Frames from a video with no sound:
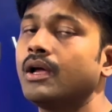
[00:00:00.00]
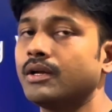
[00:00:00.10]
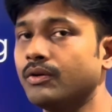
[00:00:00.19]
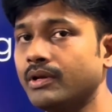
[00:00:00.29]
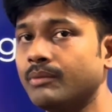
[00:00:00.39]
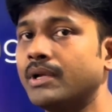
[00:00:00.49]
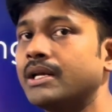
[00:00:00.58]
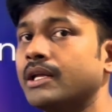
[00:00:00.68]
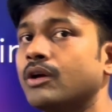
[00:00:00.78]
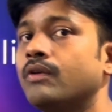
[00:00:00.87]
During
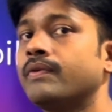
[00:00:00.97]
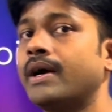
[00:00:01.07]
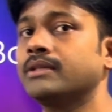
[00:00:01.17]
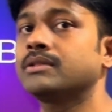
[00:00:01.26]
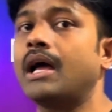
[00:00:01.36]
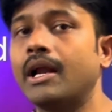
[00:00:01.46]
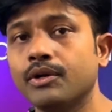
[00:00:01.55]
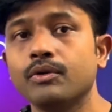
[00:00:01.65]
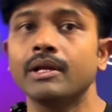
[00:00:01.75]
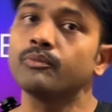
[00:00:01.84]
melting of ice
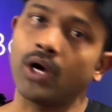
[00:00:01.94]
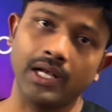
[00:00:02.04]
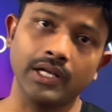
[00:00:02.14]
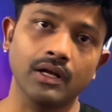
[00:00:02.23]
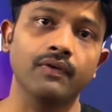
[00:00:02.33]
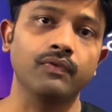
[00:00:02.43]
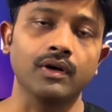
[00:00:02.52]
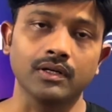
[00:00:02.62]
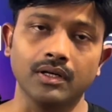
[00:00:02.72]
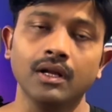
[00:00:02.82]
and during boiling of
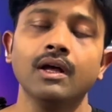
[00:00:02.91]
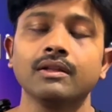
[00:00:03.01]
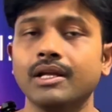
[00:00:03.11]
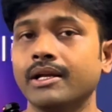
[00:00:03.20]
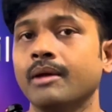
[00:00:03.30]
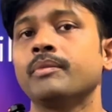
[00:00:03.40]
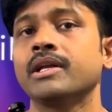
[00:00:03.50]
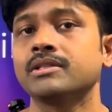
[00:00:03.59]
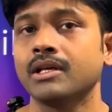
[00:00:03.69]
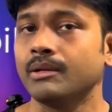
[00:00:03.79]
water, the
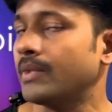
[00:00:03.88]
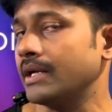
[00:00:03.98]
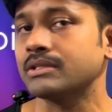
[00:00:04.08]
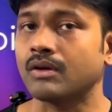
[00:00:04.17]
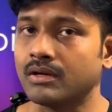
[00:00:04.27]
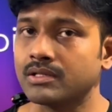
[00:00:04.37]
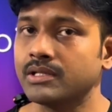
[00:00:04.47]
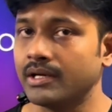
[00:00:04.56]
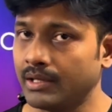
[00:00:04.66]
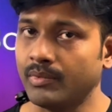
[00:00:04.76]
temperature remains
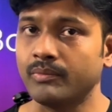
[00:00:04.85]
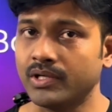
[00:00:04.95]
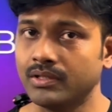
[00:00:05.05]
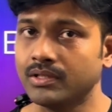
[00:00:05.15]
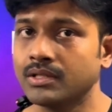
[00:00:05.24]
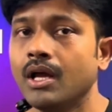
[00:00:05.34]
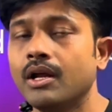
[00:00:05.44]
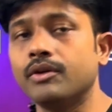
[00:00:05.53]
constant. Remember this.